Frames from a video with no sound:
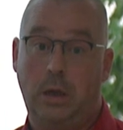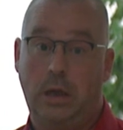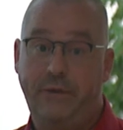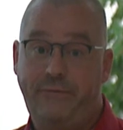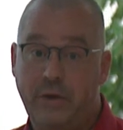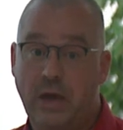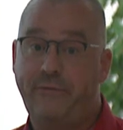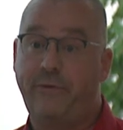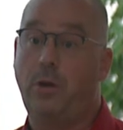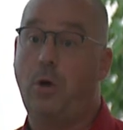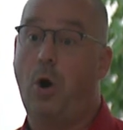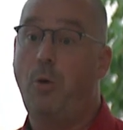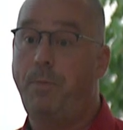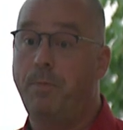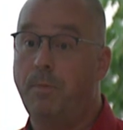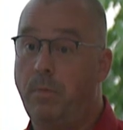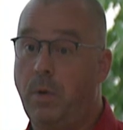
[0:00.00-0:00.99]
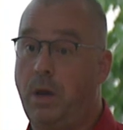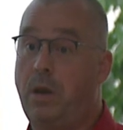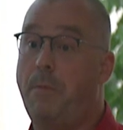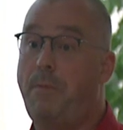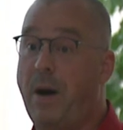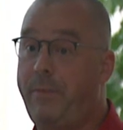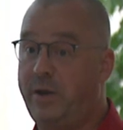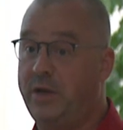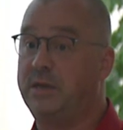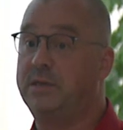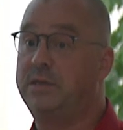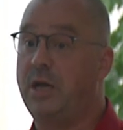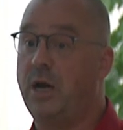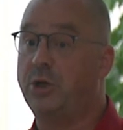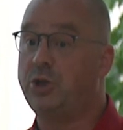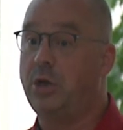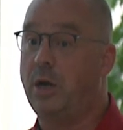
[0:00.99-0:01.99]
If we have an open and a public
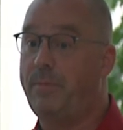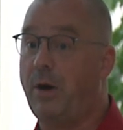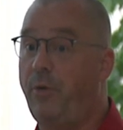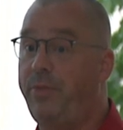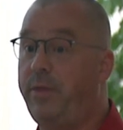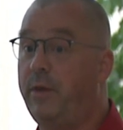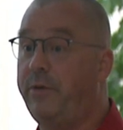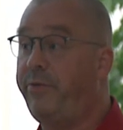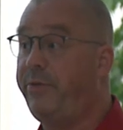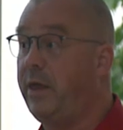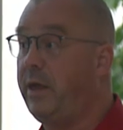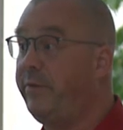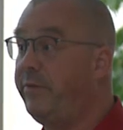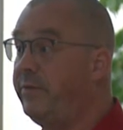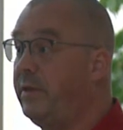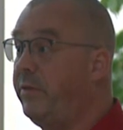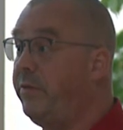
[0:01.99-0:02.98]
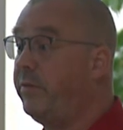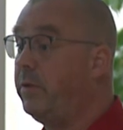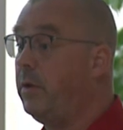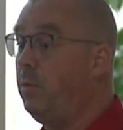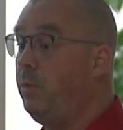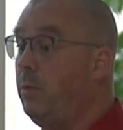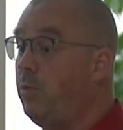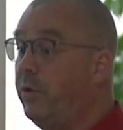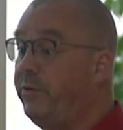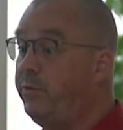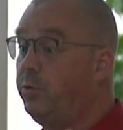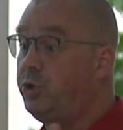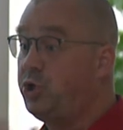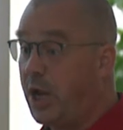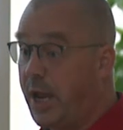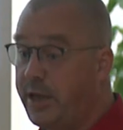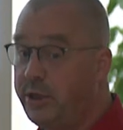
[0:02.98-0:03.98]
discussion about the things that we want to
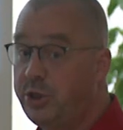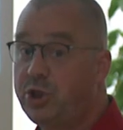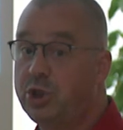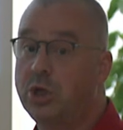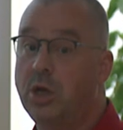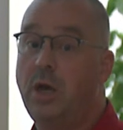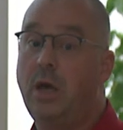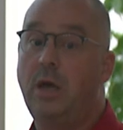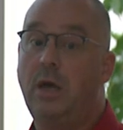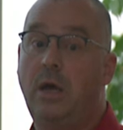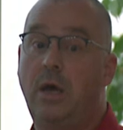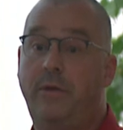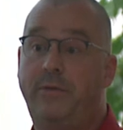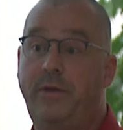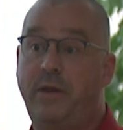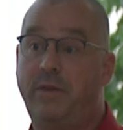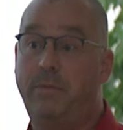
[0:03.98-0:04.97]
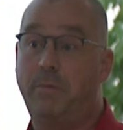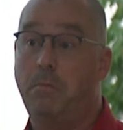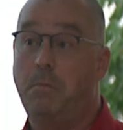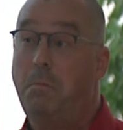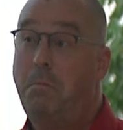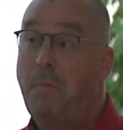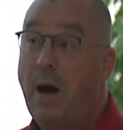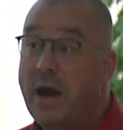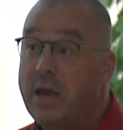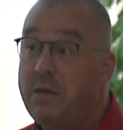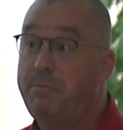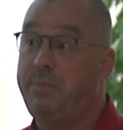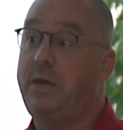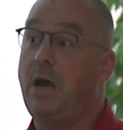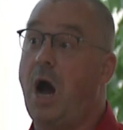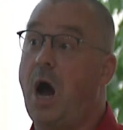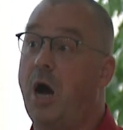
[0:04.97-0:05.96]
change, then it might
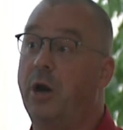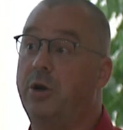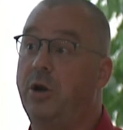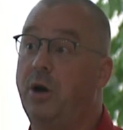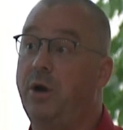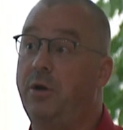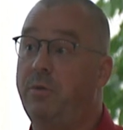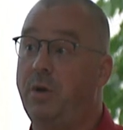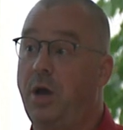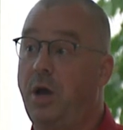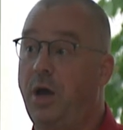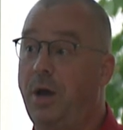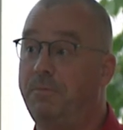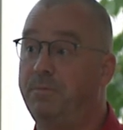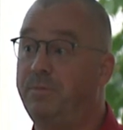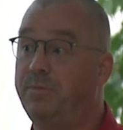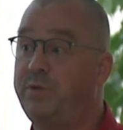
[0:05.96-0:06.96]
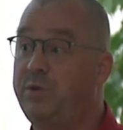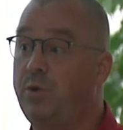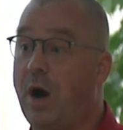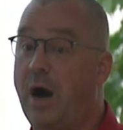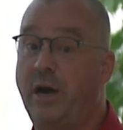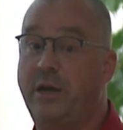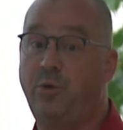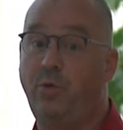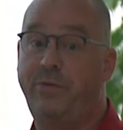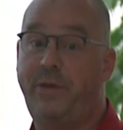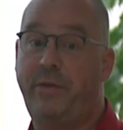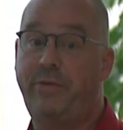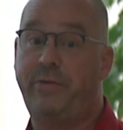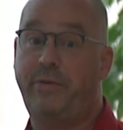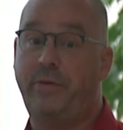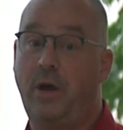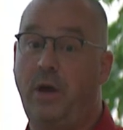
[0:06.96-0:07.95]
be harder to argue
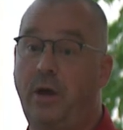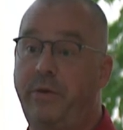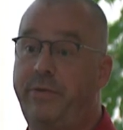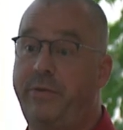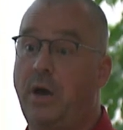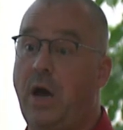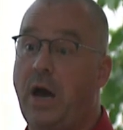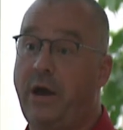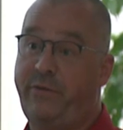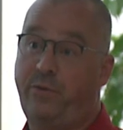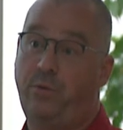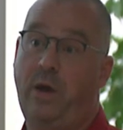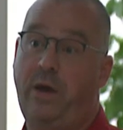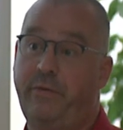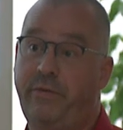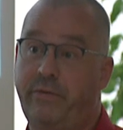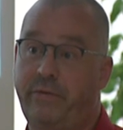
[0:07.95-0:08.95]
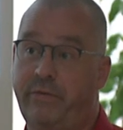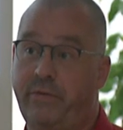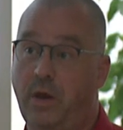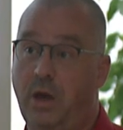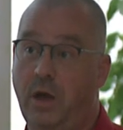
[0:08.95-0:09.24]
that the ISO has